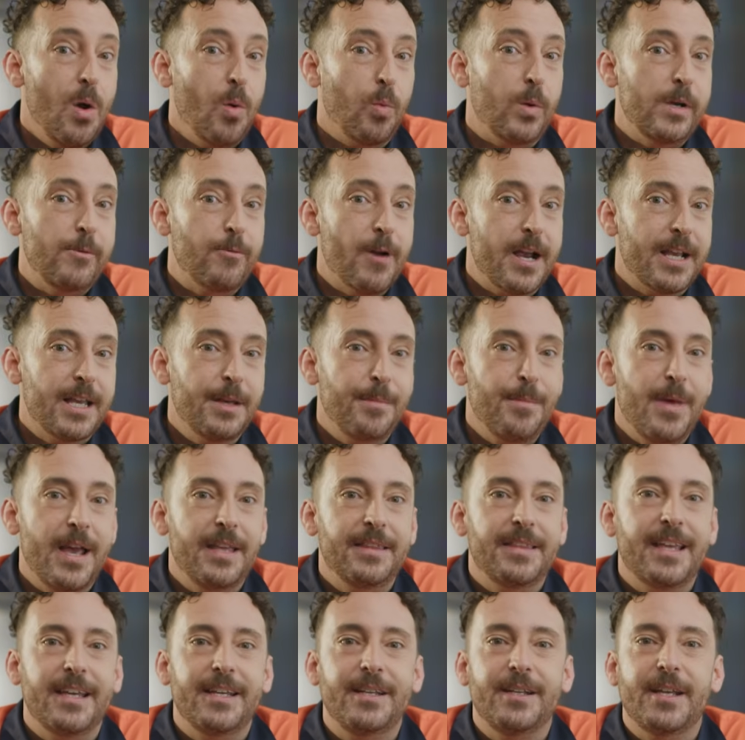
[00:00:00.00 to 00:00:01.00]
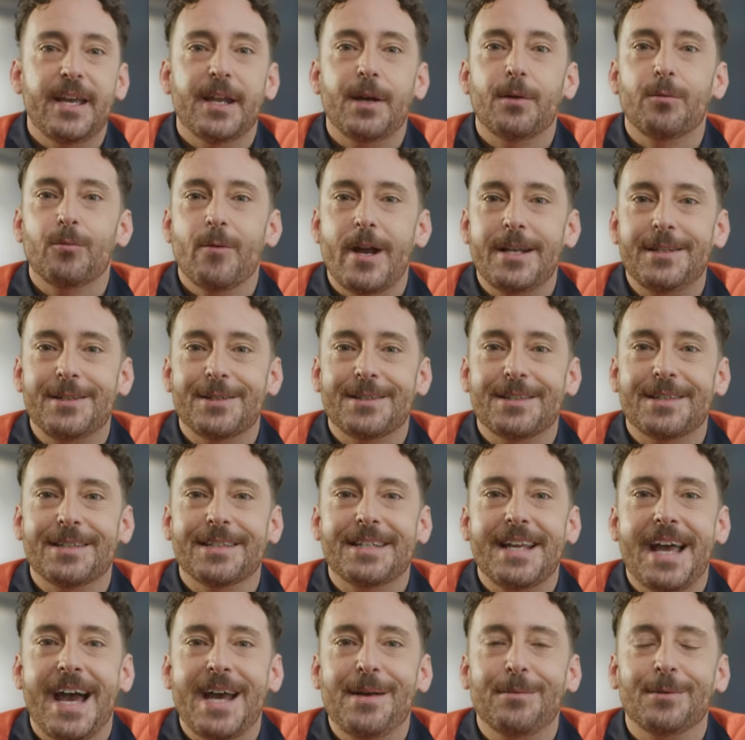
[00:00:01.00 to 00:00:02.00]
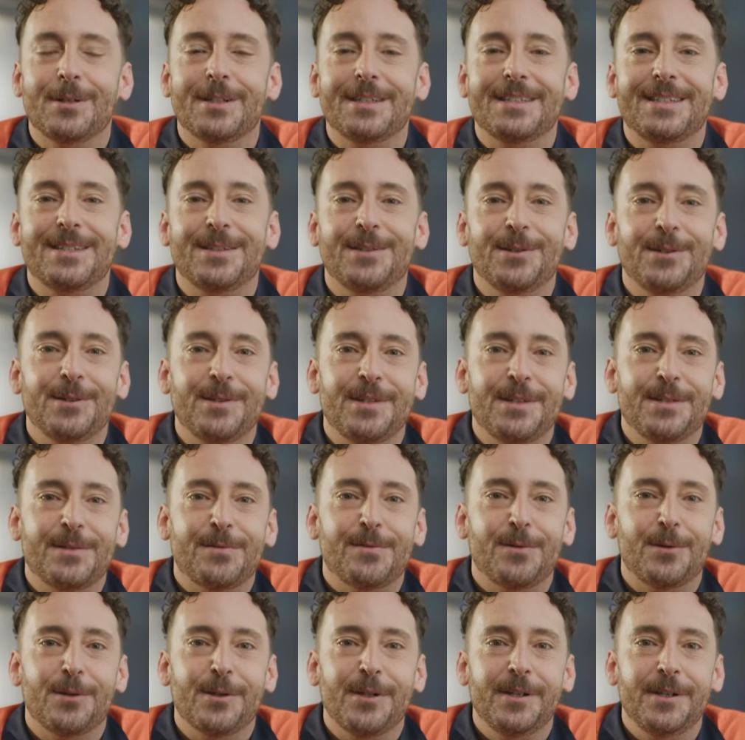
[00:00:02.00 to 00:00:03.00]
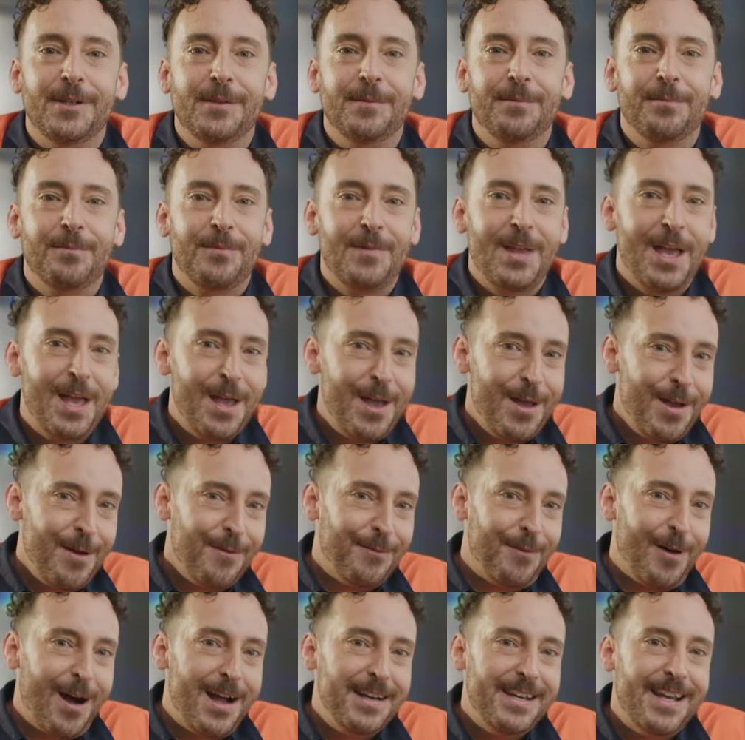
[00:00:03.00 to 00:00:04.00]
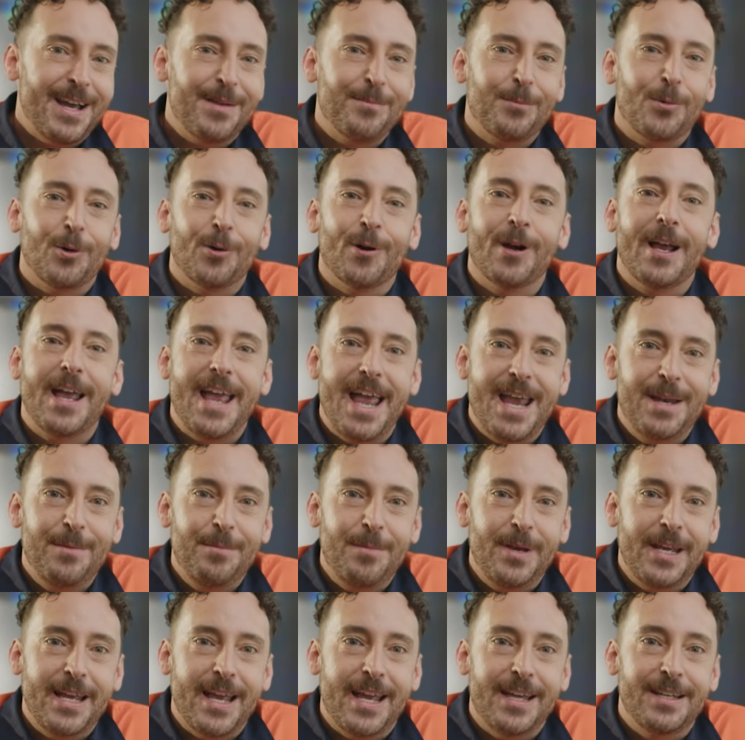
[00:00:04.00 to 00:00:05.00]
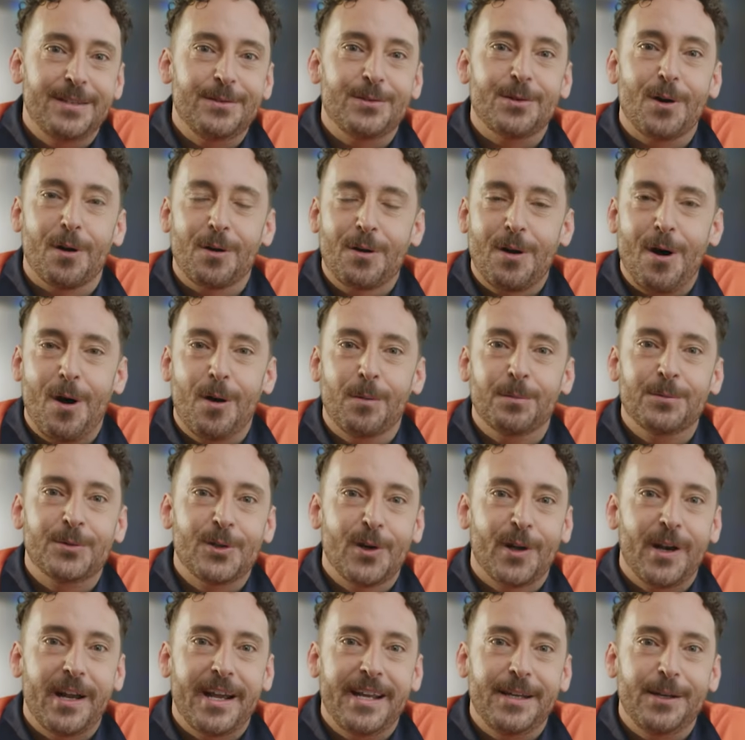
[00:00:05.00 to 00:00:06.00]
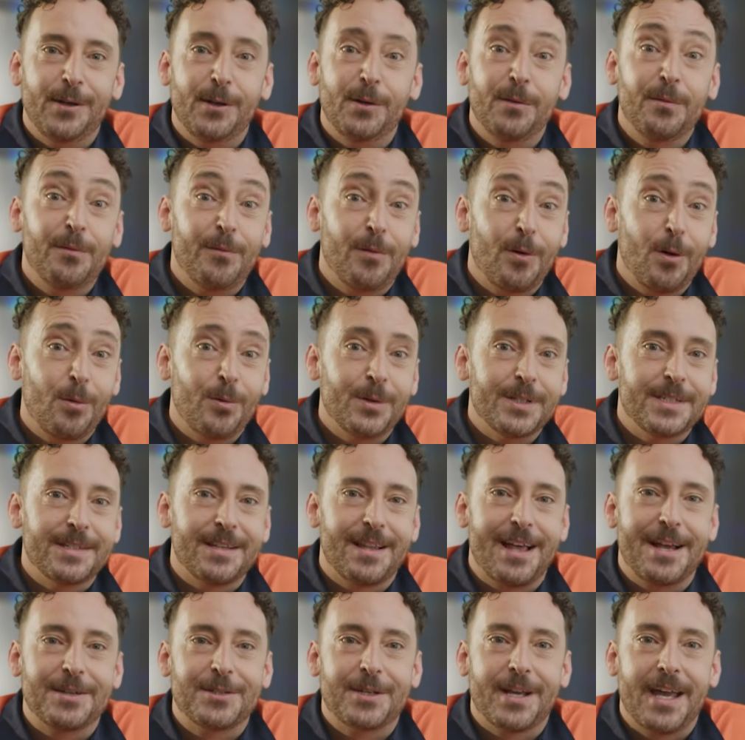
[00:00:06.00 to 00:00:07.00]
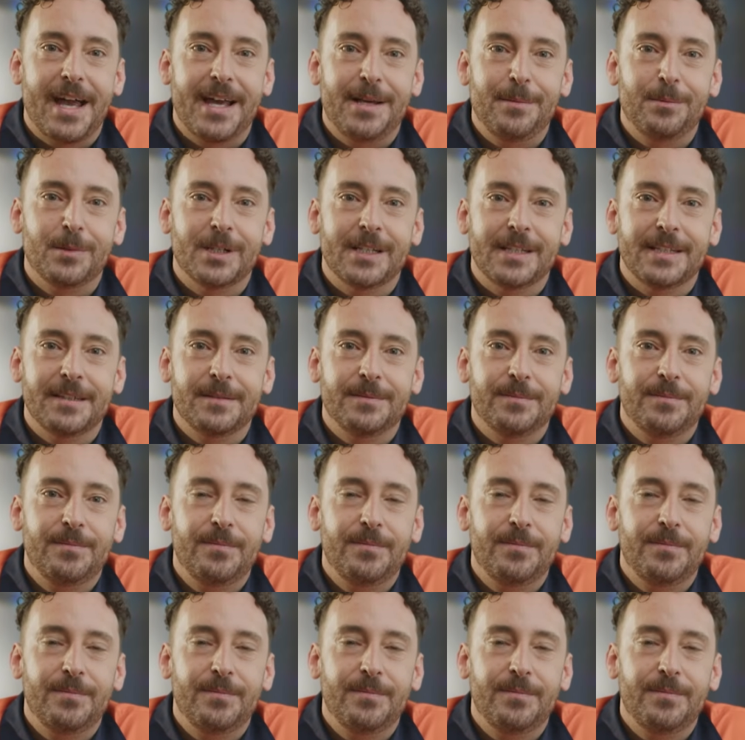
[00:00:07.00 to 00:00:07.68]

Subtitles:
We recommend that you get a registered cabler to do this for you. Find out more at nbn.com.au/cabling.